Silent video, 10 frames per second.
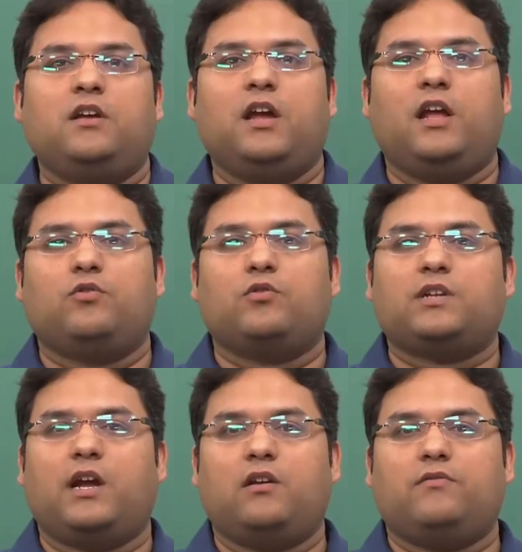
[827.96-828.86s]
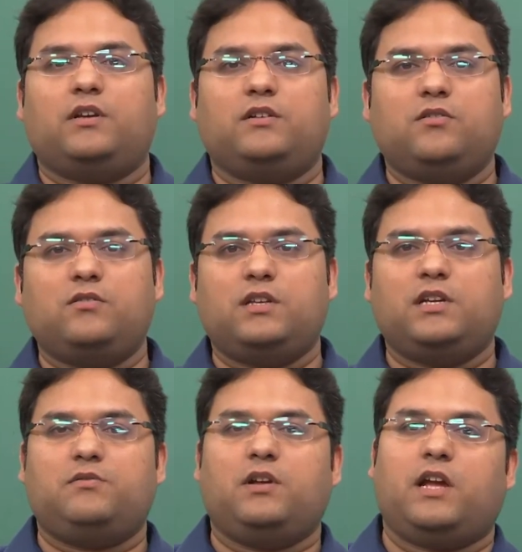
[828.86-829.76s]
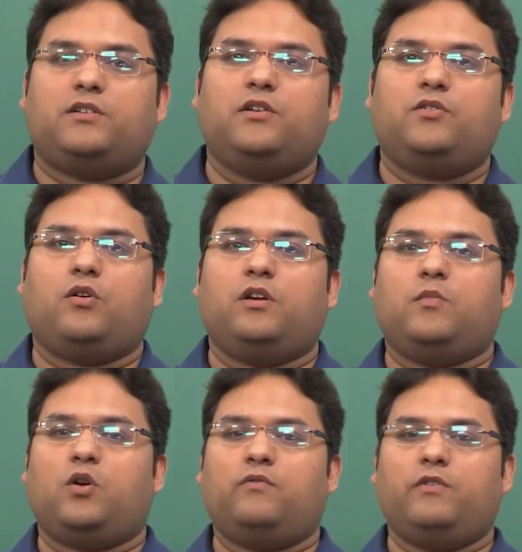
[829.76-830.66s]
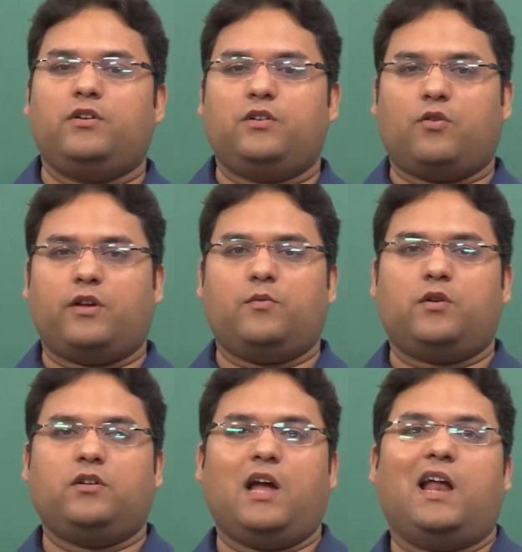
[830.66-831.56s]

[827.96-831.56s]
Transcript: and those kind of things. Those things we are actually talking about when we are talking about the